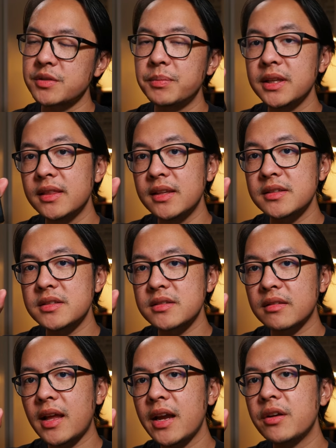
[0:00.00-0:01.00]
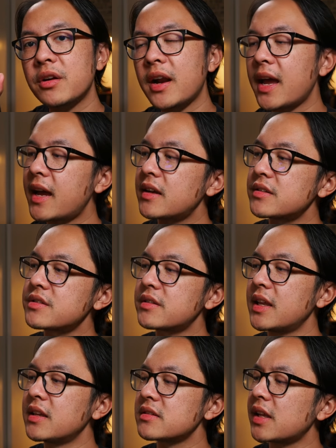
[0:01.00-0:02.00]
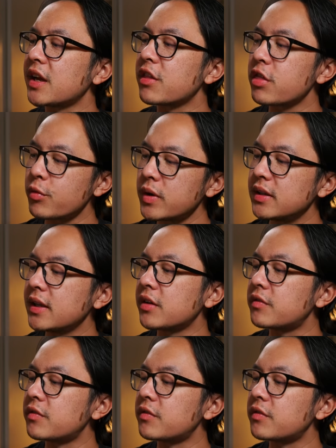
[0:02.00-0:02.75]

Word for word: but this slider has things like thrilling,